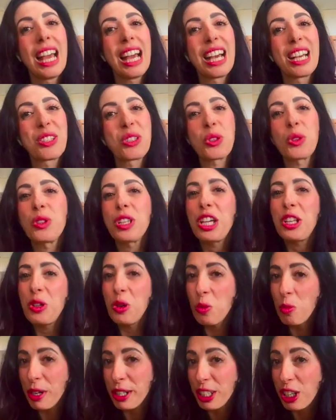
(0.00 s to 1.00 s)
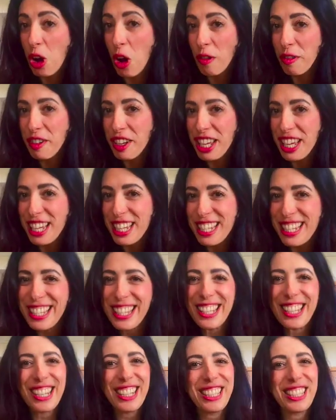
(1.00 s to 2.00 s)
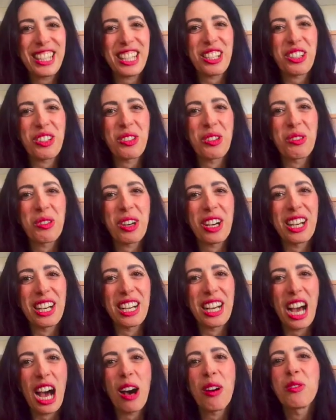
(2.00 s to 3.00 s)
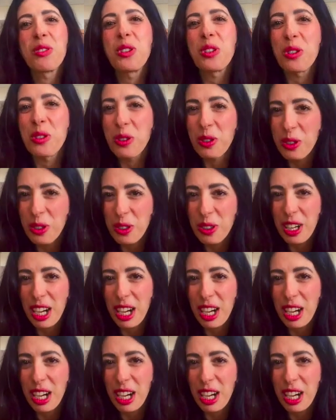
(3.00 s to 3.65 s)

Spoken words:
So they know where the coffee is, they know how to